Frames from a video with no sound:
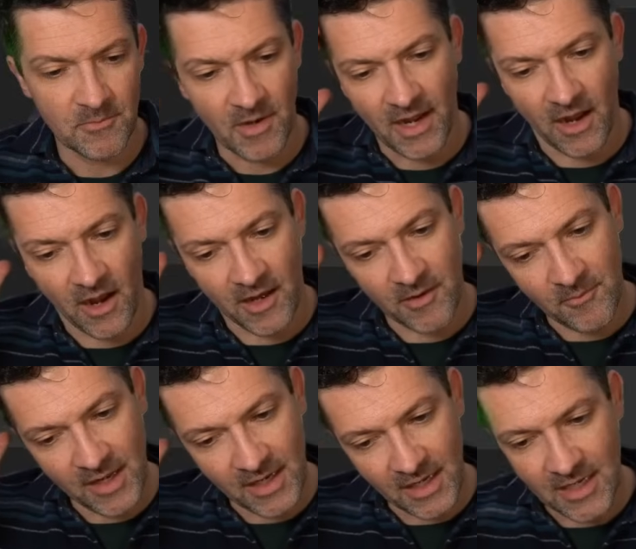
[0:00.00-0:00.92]
It's my
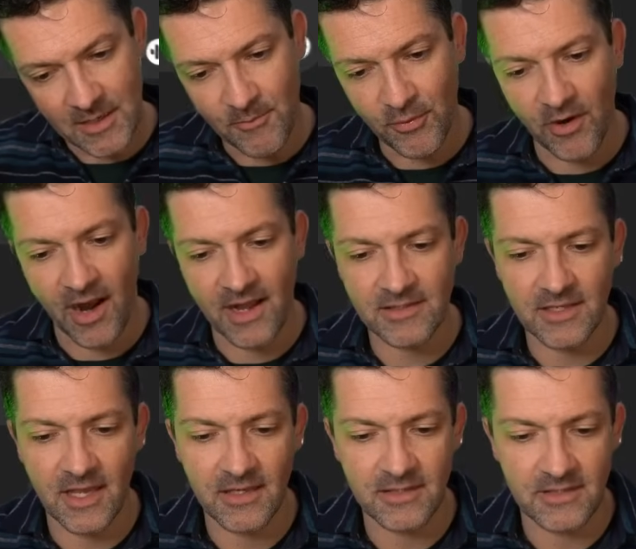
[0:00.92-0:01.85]
automate any
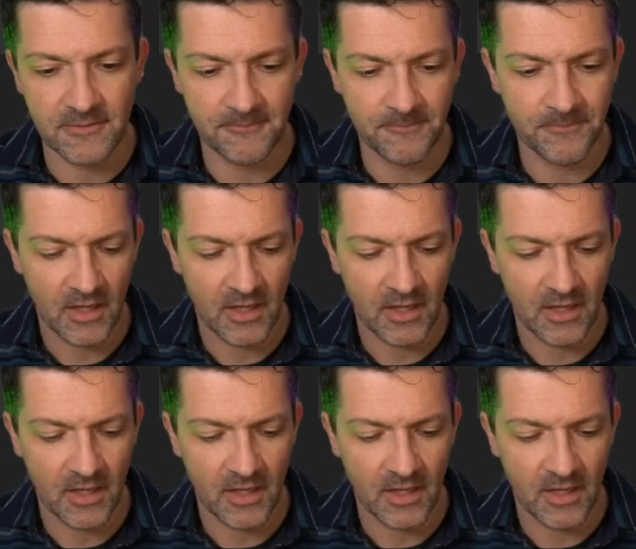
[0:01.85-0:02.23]
process.